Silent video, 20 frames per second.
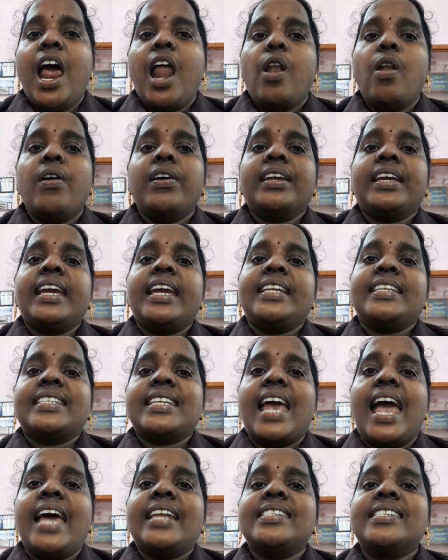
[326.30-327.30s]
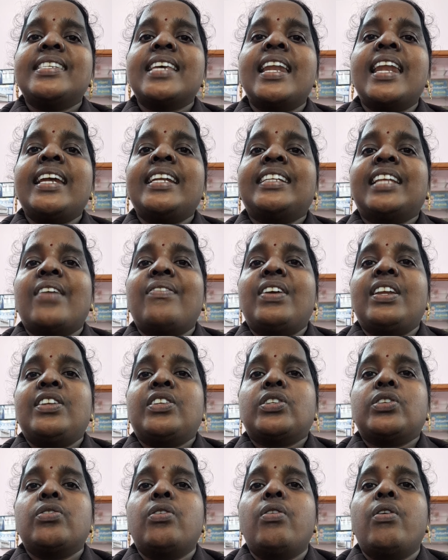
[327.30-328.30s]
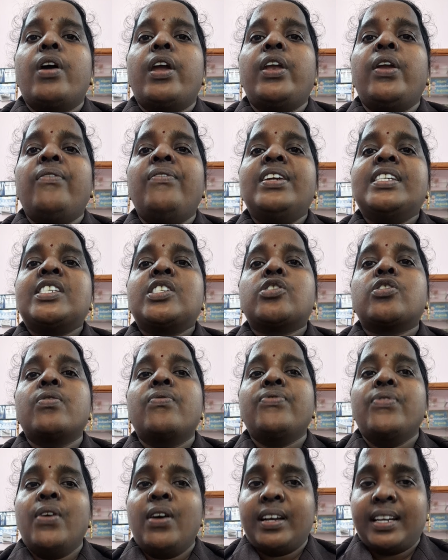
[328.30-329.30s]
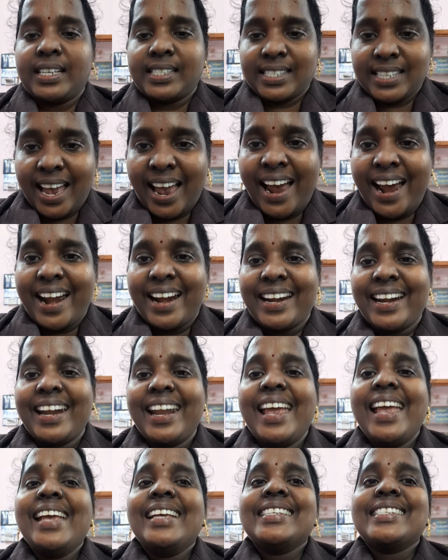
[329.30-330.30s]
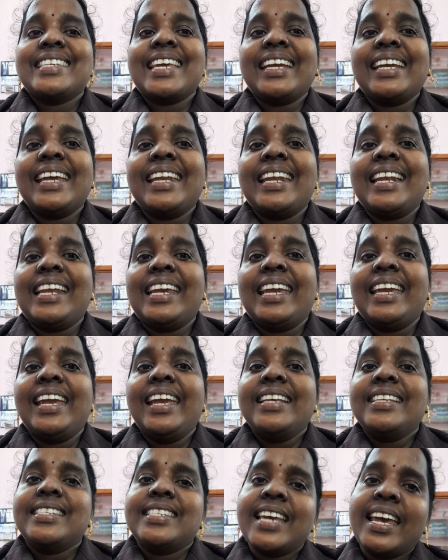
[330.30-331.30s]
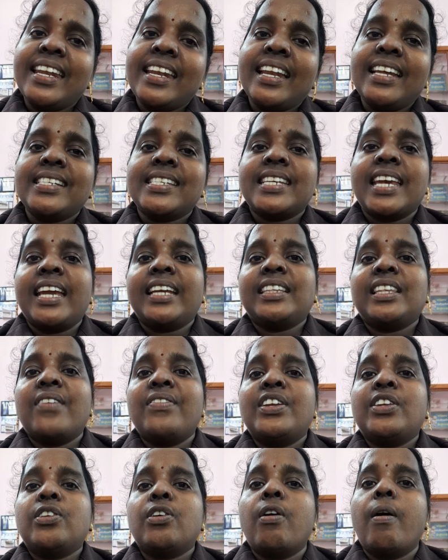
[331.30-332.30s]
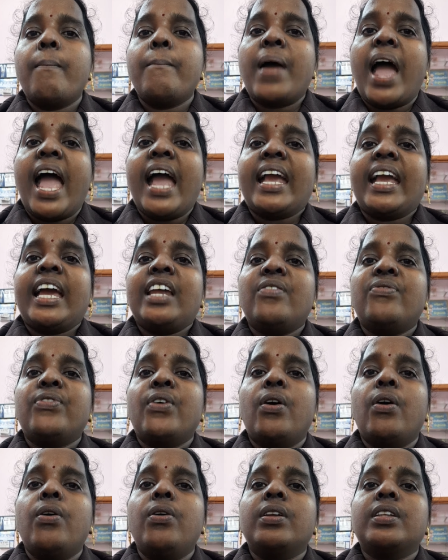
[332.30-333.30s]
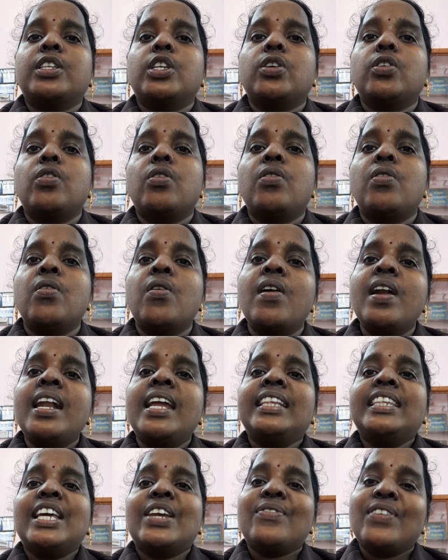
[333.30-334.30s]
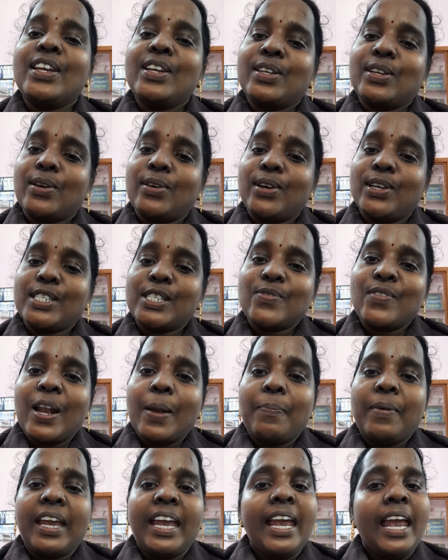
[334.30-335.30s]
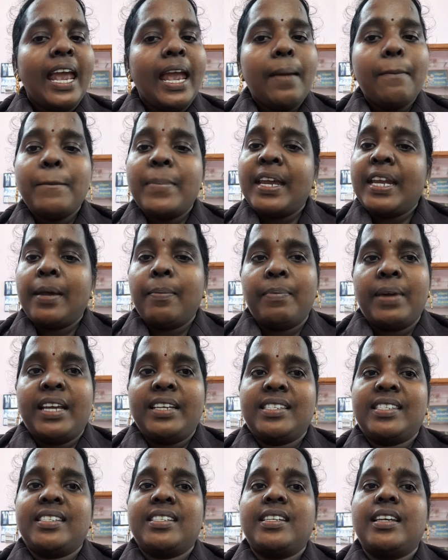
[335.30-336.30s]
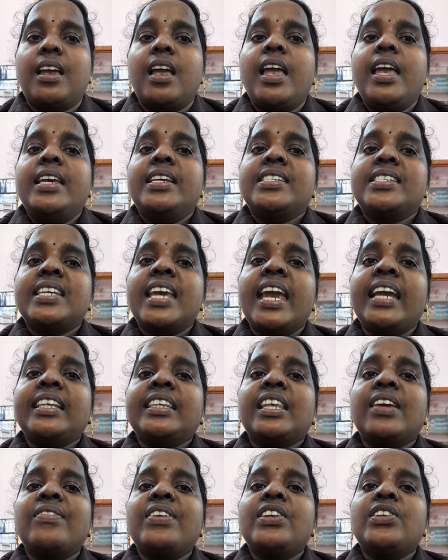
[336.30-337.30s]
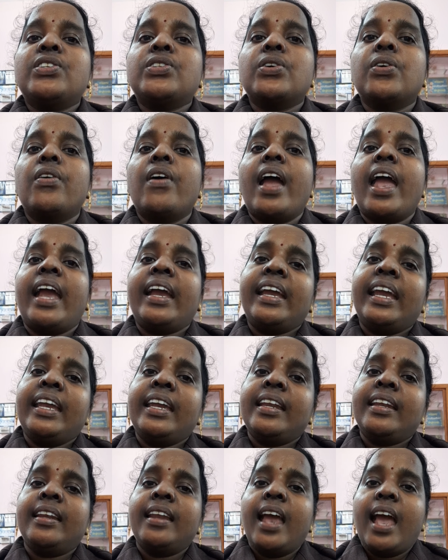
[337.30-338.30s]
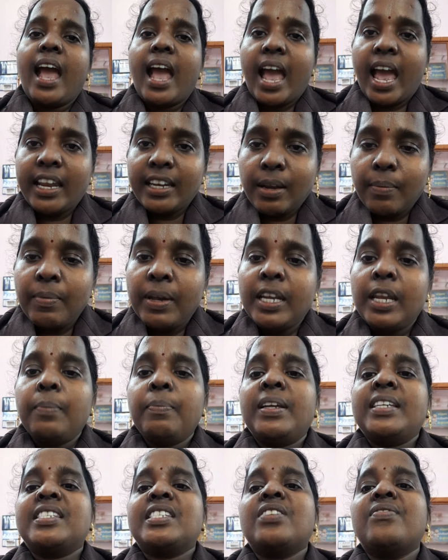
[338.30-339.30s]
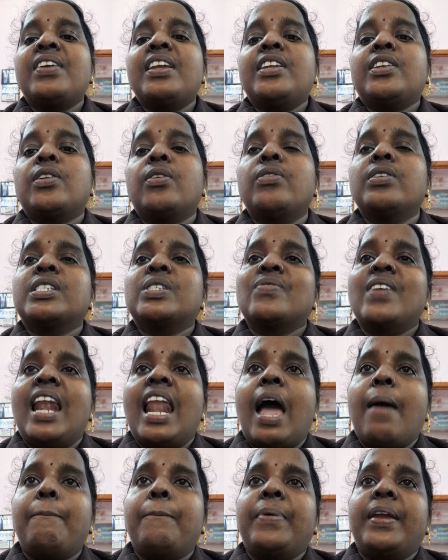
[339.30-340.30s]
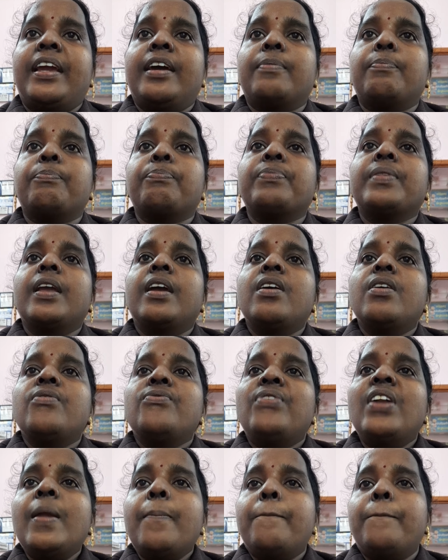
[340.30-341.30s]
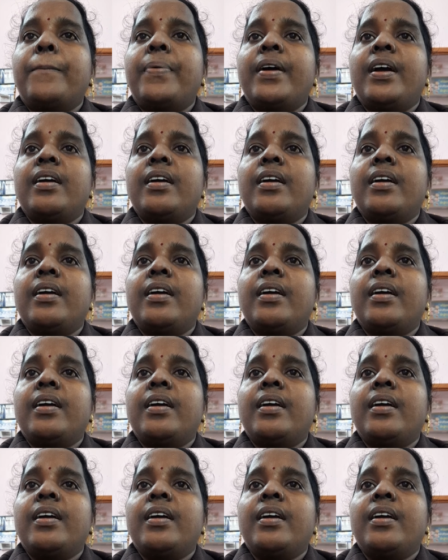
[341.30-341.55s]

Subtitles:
Locate and select the window you wish to focus on. Secondly, gently shake the window back and forth. All other windows will be minimized. Shake the window again and minimized windows will appear. Flip.